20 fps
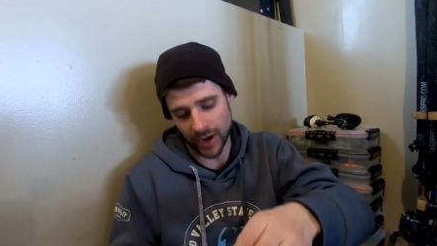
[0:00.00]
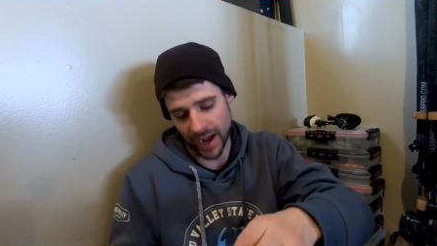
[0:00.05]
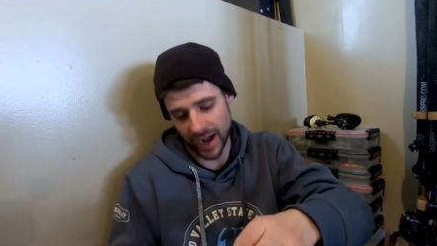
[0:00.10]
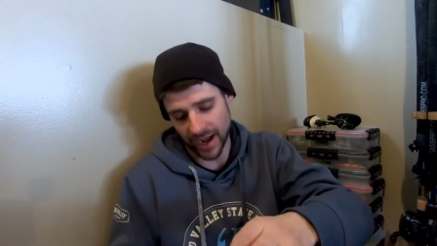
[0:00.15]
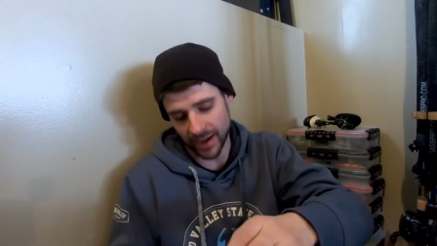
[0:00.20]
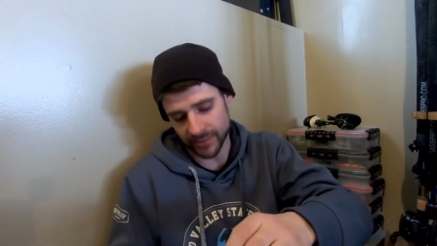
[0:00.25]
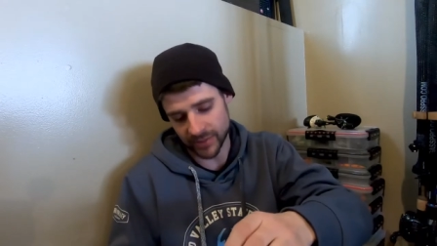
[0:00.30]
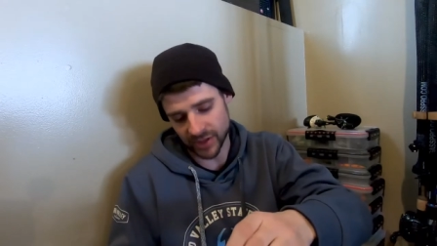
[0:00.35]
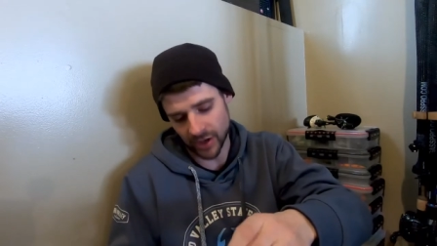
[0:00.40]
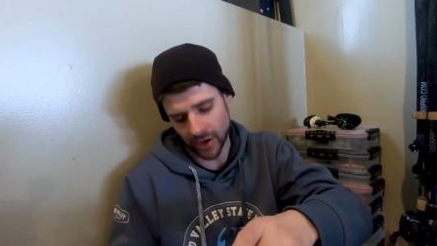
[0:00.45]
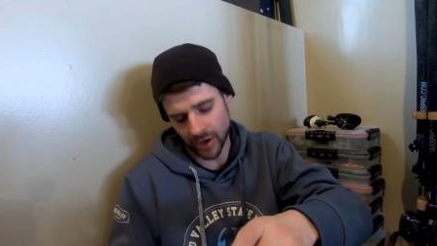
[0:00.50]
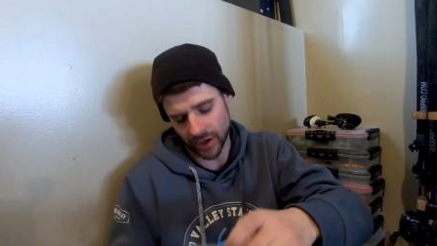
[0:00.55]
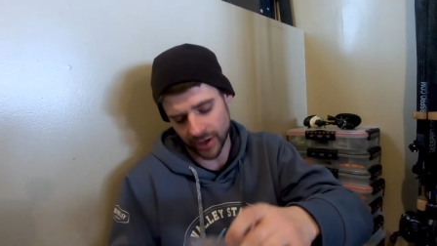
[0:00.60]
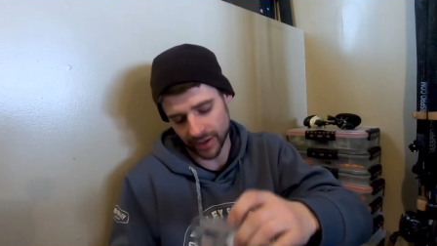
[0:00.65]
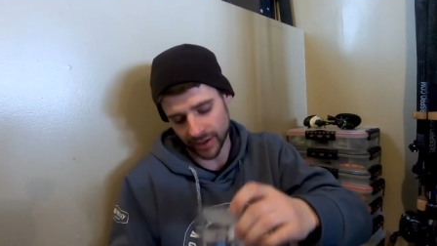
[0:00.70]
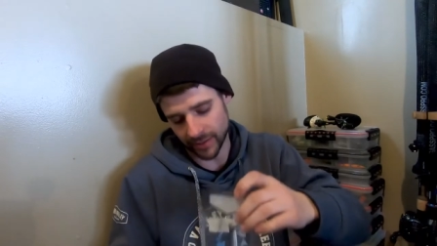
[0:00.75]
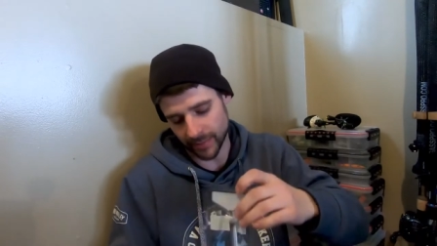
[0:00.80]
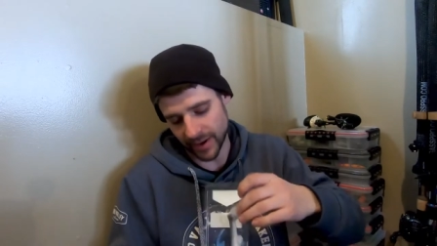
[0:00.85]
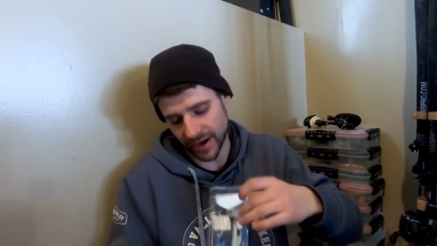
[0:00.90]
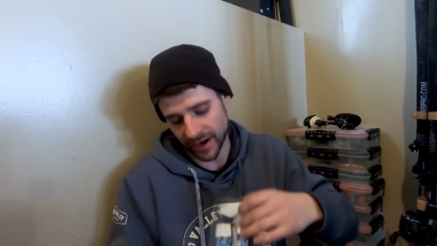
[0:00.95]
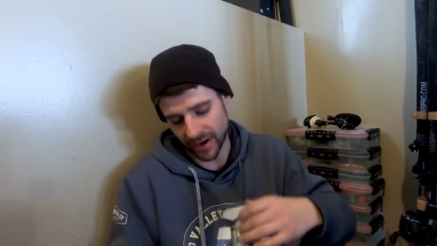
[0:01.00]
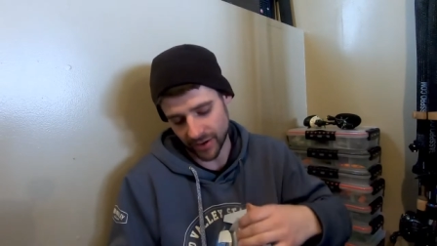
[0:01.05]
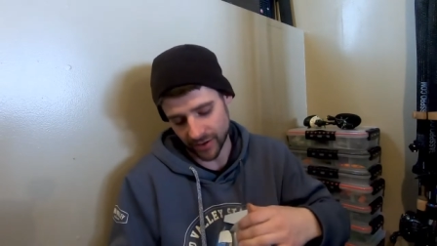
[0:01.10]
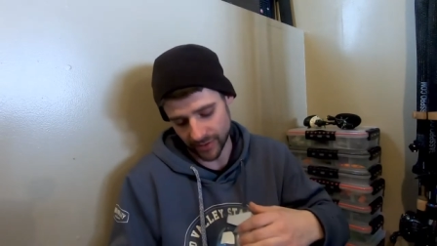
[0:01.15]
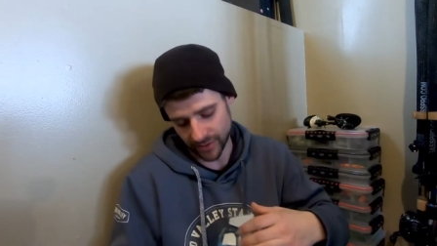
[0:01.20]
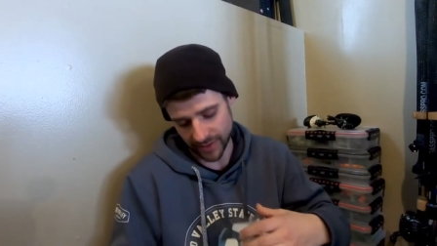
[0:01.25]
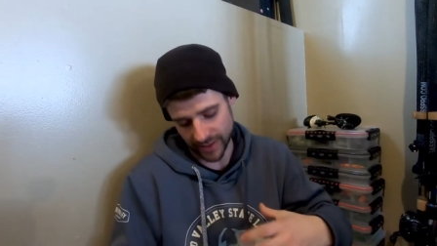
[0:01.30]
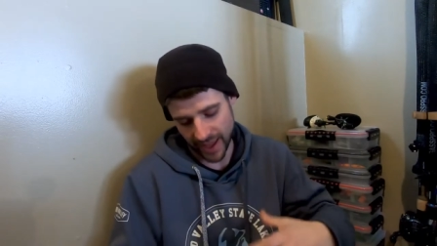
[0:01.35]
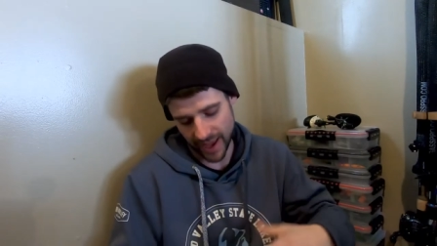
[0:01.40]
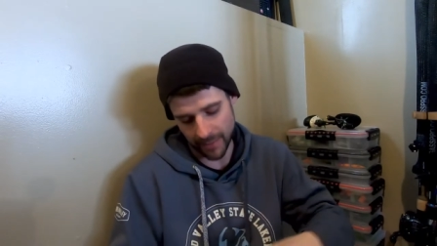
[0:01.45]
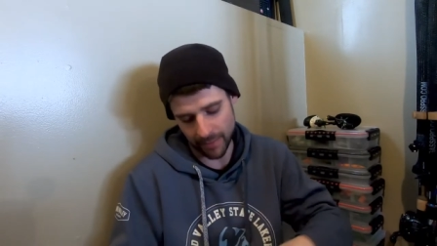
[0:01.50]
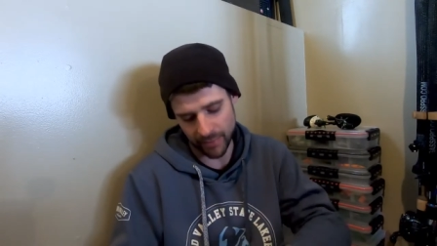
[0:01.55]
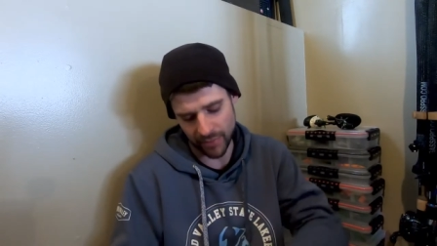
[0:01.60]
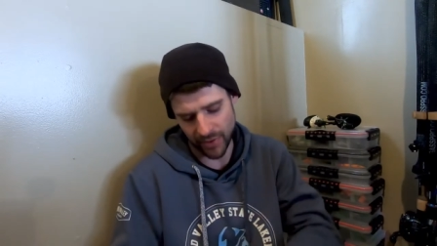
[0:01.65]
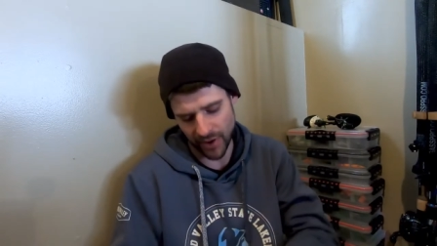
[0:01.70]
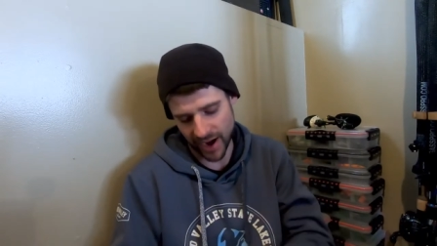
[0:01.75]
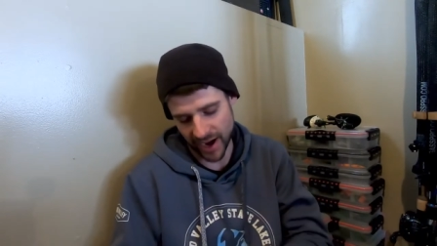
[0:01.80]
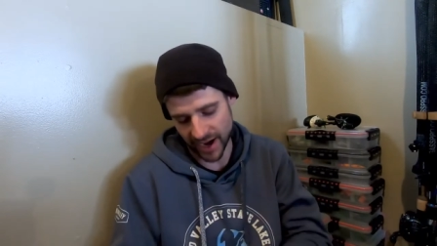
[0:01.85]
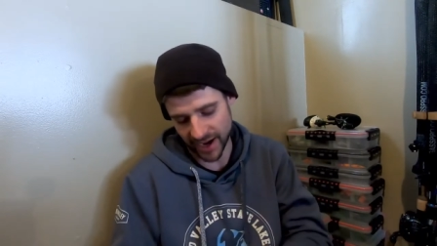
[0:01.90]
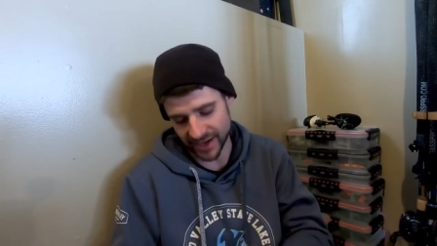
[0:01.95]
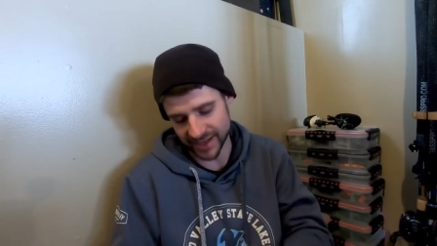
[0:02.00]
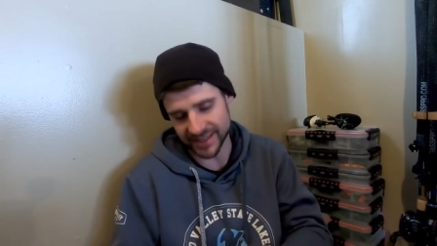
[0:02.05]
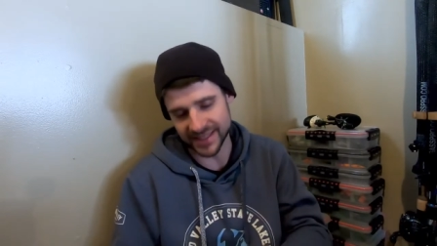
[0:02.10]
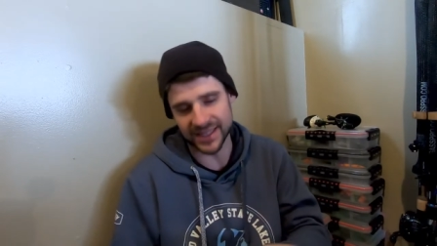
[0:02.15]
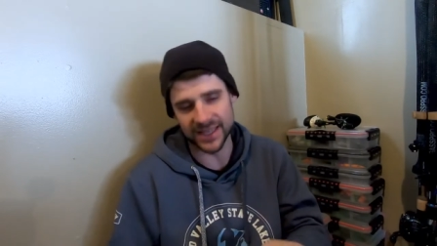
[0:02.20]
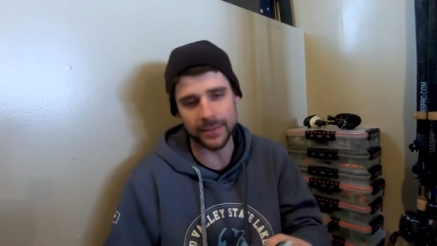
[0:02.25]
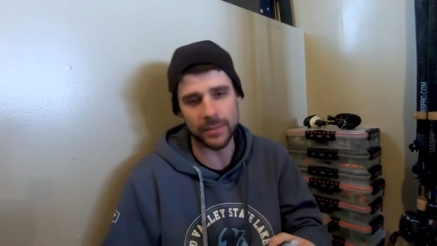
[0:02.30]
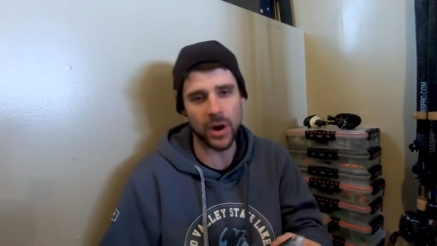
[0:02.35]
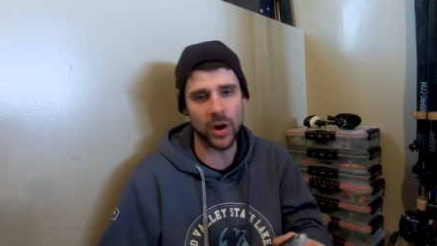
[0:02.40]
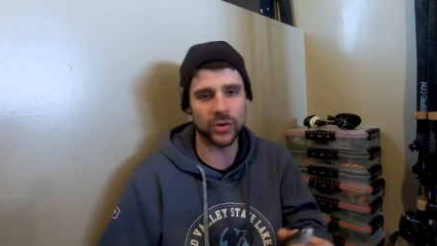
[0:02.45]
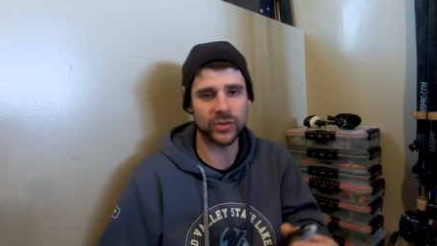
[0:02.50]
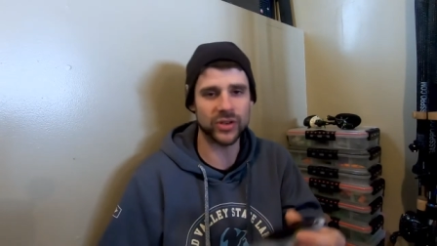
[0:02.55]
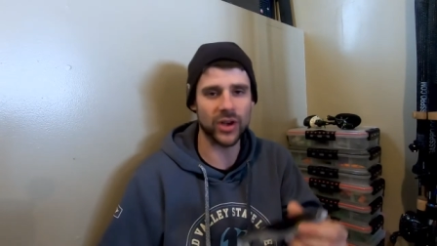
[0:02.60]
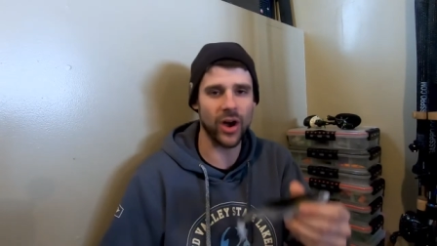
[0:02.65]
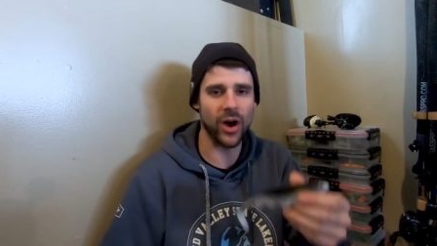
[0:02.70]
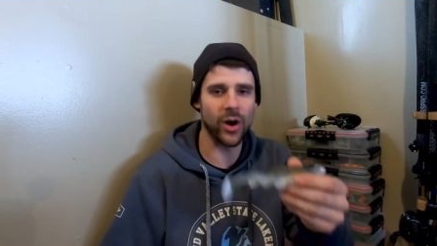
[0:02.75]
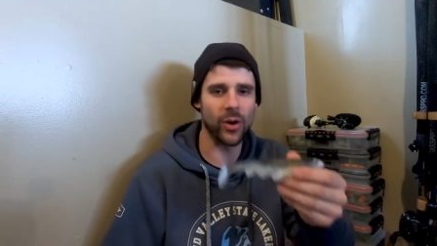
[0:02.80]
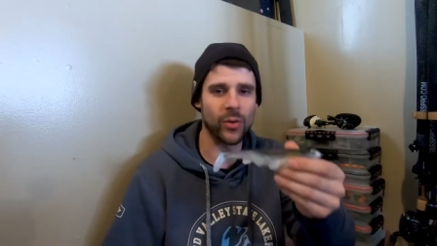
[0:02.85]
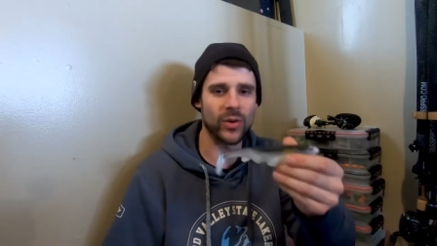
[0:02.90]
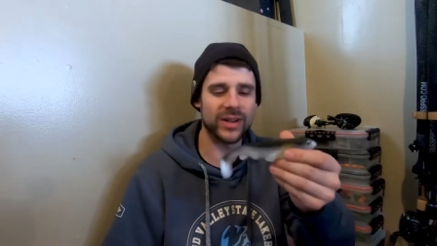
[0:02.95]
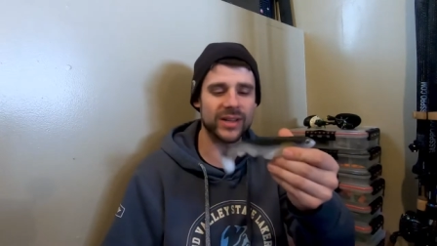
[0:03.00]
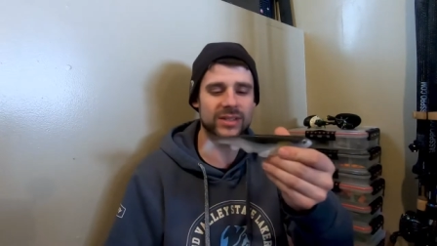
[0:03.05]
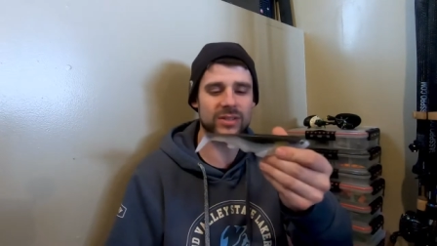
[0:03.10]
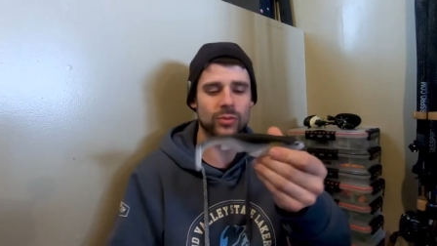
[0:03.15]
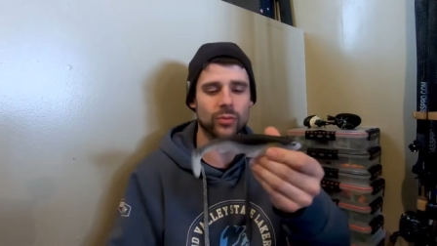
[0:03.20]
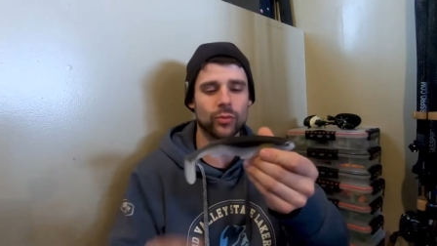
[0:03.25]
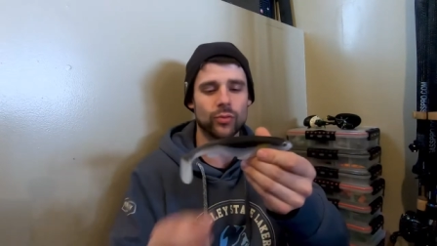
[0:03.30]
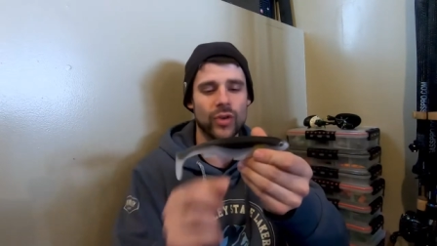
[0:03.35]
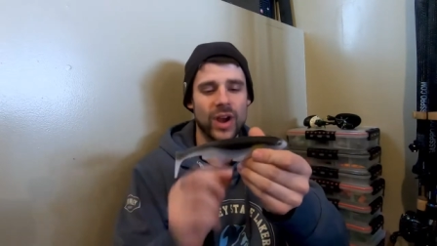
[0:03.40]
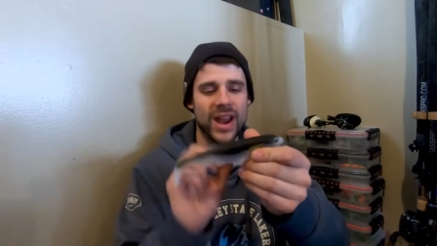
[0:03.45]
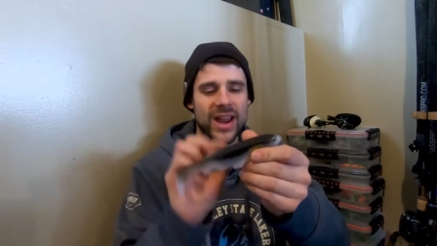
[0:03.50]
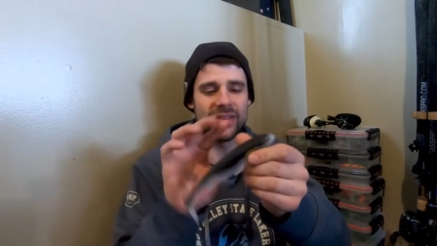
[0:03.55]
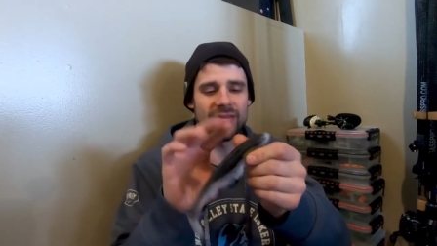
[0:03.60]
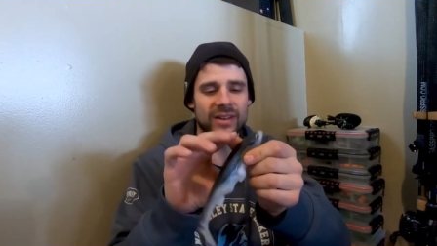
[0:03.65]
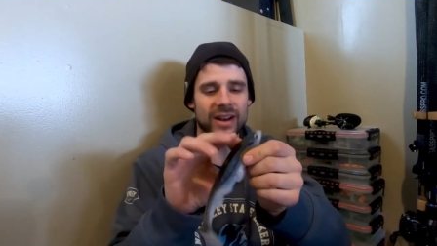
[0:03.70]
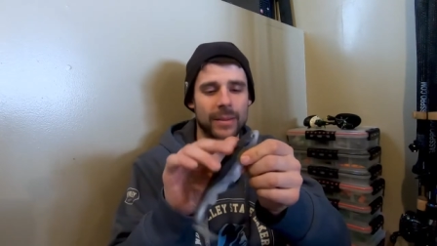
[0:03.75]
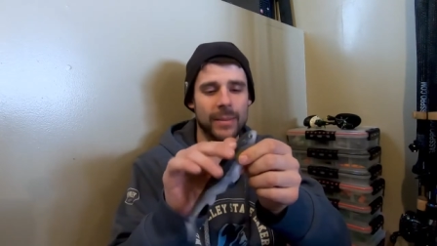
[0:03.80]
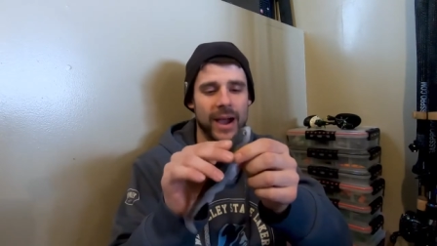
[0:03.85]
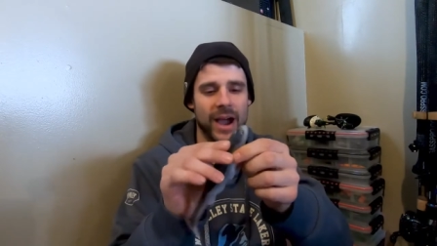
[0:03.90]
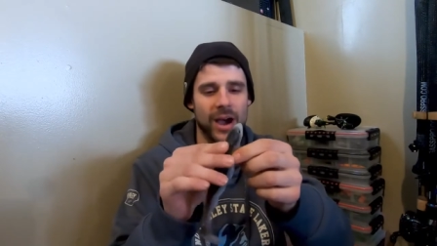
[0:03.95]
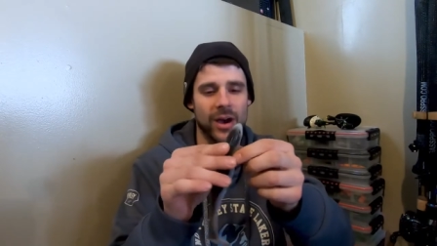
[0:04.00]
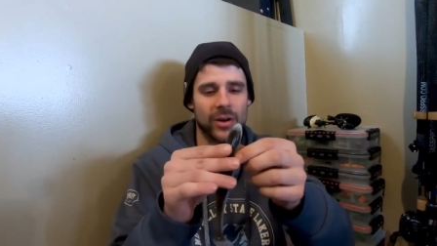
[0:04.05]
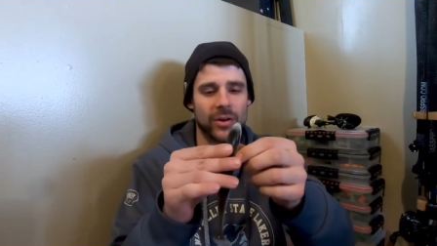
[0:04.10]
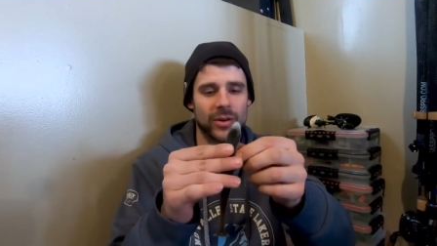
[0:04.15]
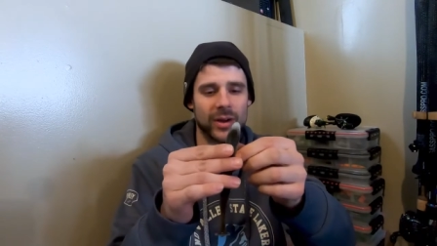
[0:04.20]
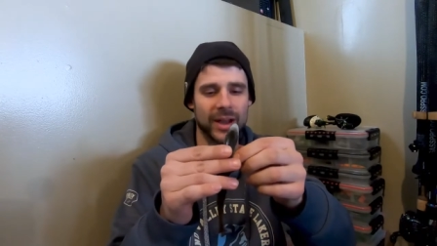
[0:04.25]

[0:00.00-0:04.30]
I'm talking about that brand Debo's always raving about.